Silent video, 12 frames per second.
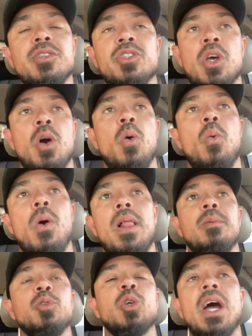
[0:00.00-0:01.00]
so
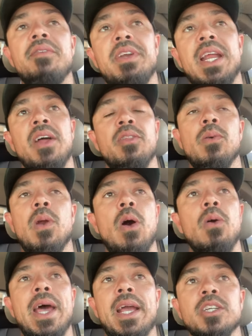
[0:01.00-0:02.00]
while i'm driving down the
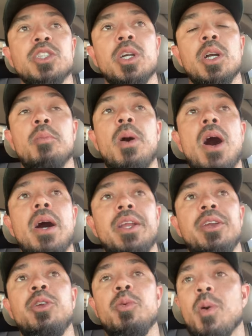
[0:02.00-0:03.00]
road i can turn them on
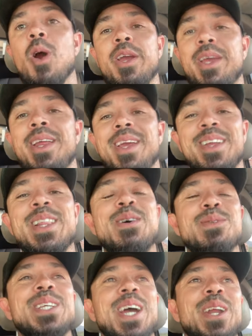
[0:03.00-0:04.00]
and do marketing and that
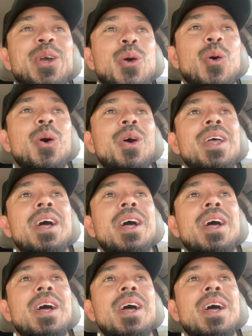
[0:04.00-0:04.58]
was kind of cool